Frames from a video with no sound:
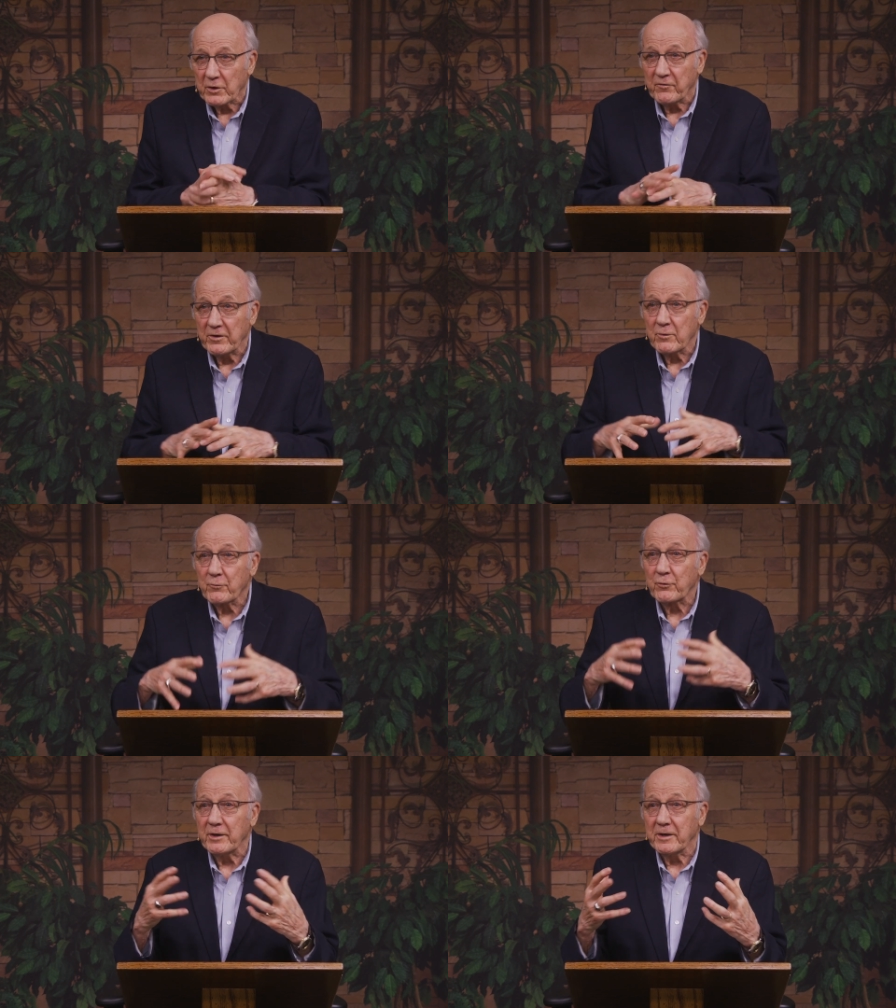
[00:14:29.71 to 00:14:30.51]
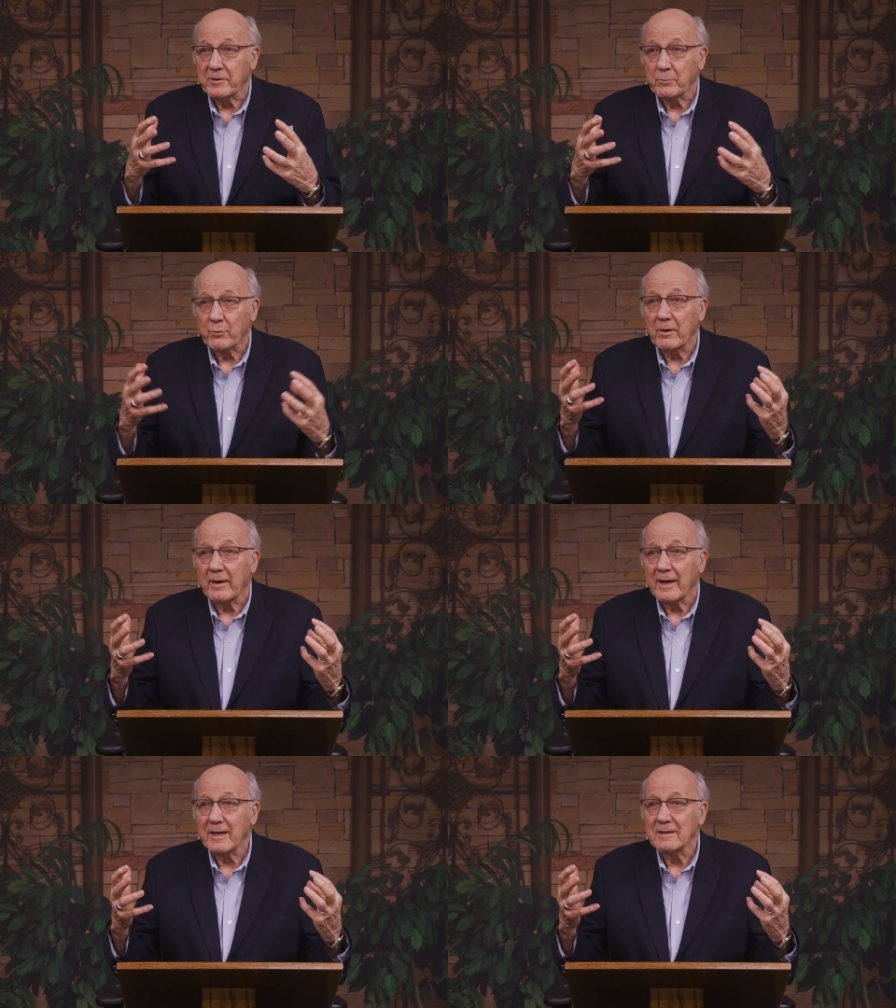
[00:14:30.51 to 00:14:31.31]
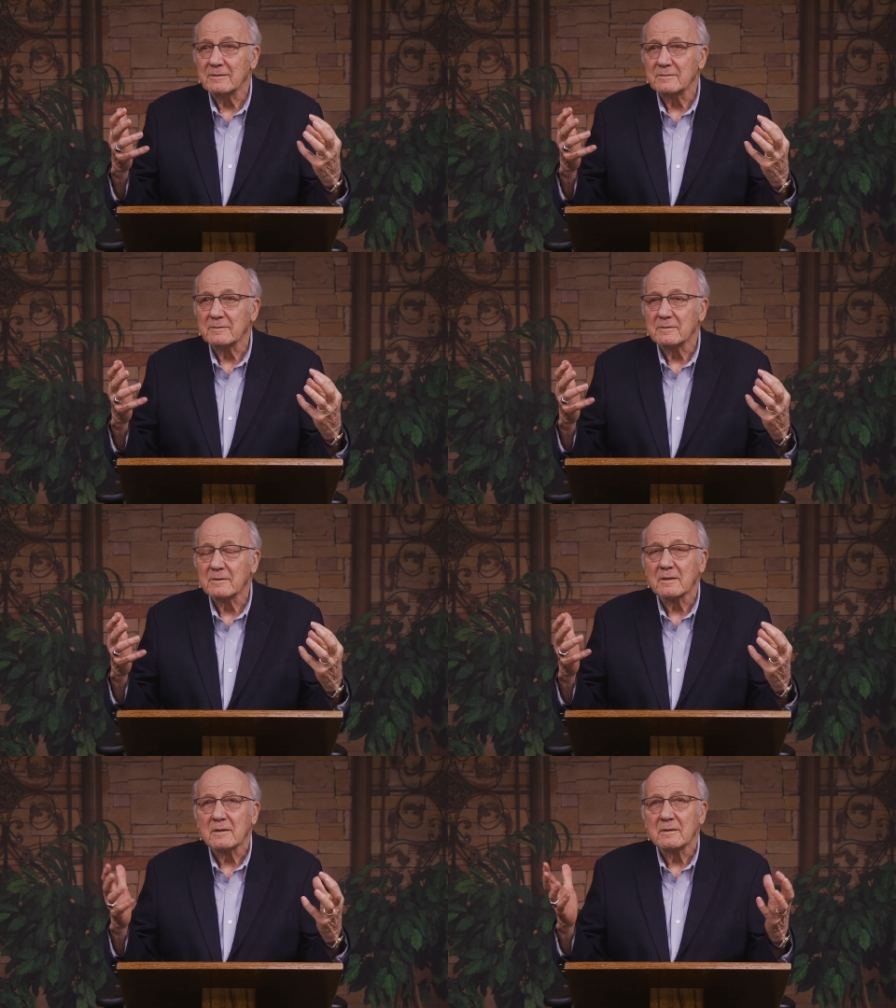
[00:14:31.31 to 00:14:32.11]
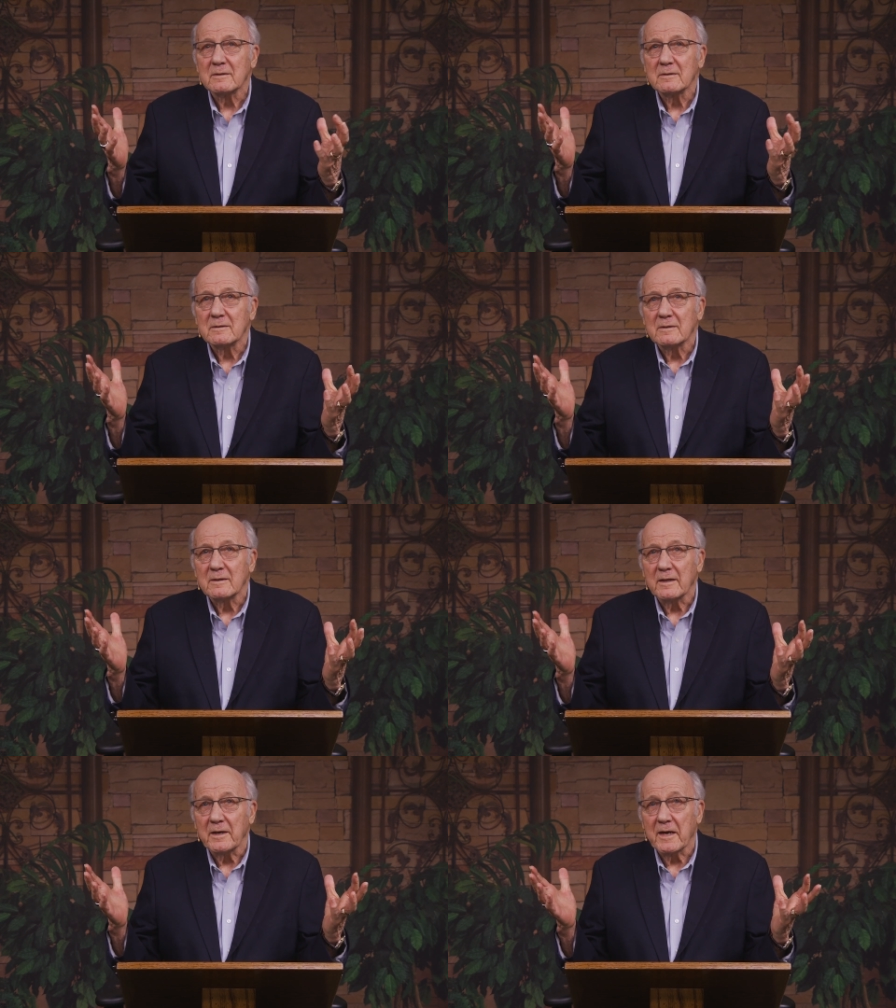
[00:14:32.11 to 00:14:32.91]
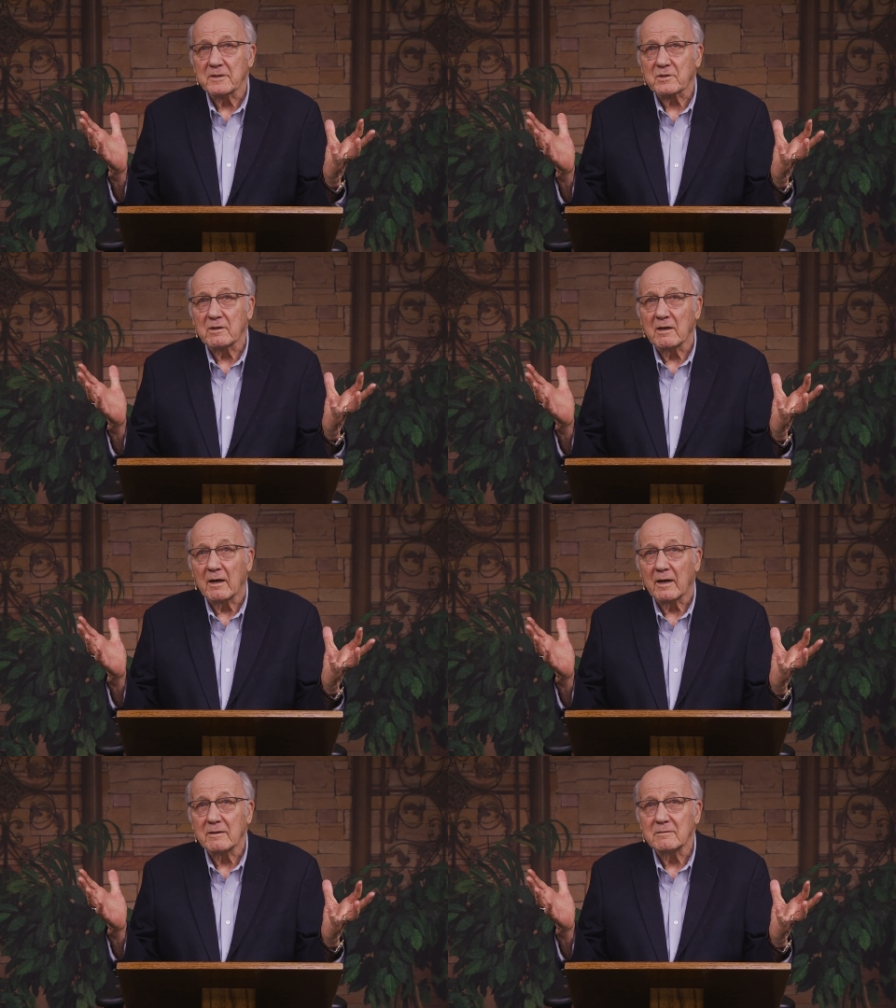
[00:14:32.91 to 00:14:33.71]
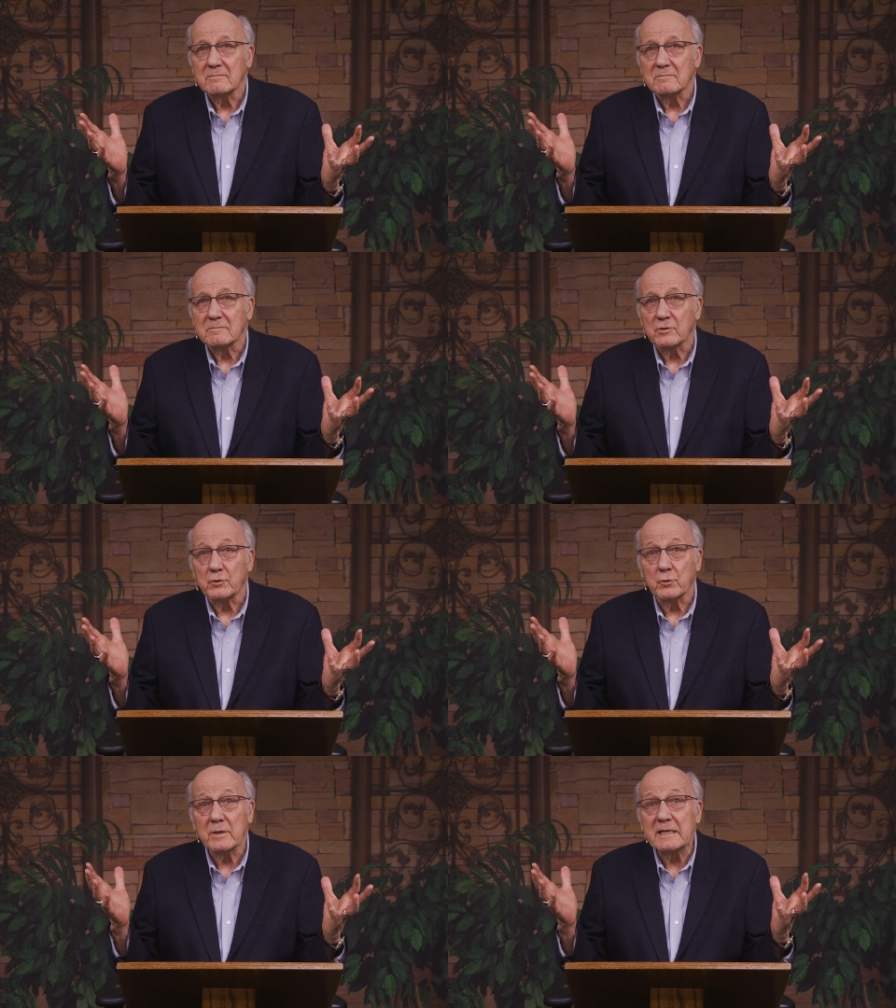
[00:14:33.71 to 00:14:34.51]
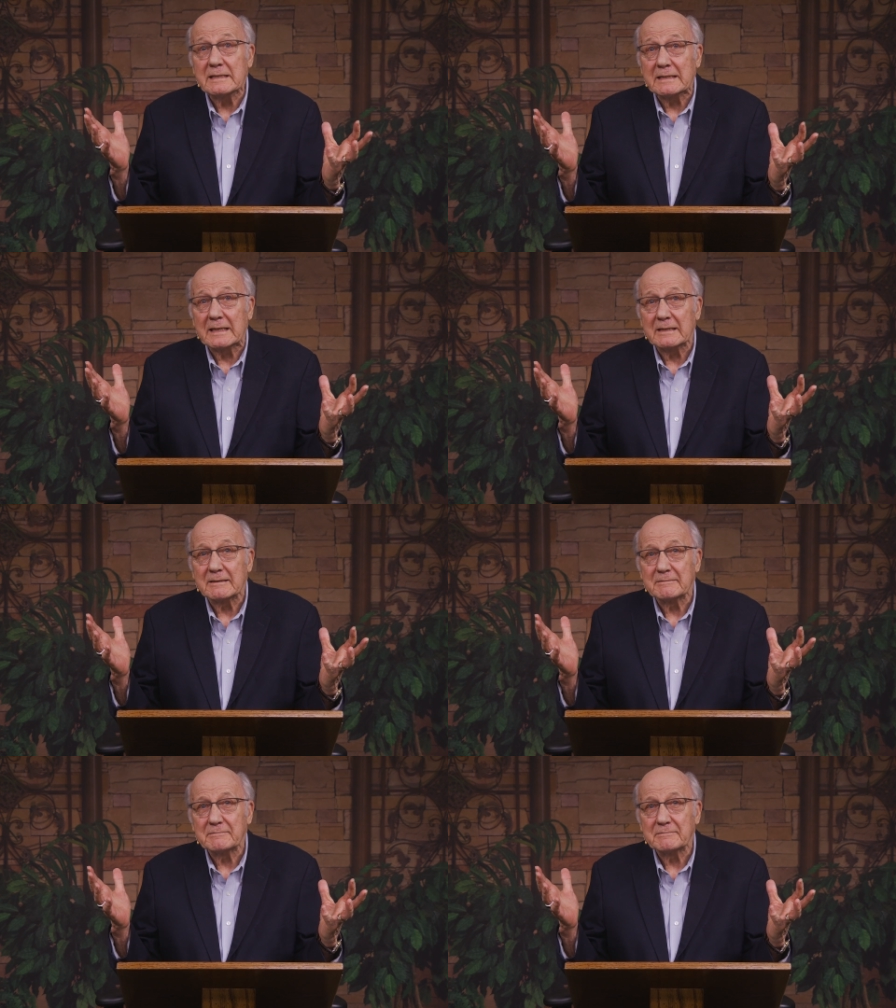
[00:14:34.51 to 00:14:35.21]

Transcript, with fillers: we're to feel free to pray and ask God to do anything